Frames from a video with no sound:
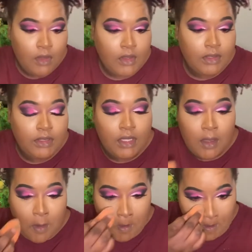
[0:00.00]

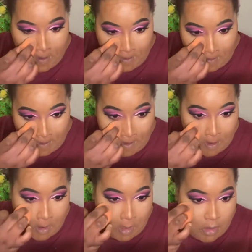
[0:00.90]
Yeah.
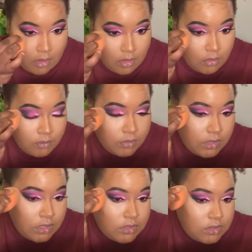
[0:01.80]
But
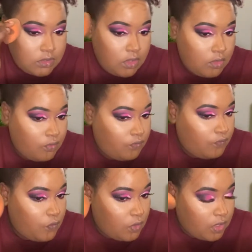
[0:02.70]
that is
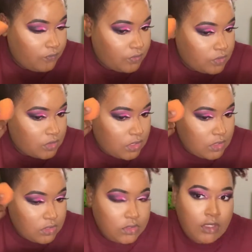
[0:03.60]
full coverage.
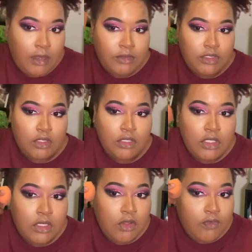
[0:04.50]
So now I'm just turning
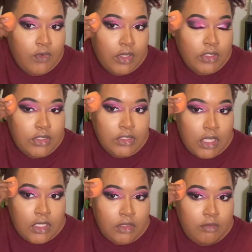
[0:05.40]
it over and just
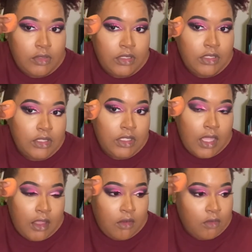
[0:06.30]
kind of blending it
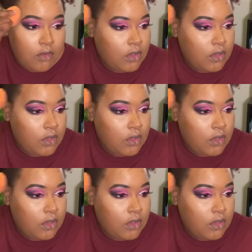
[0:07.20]
out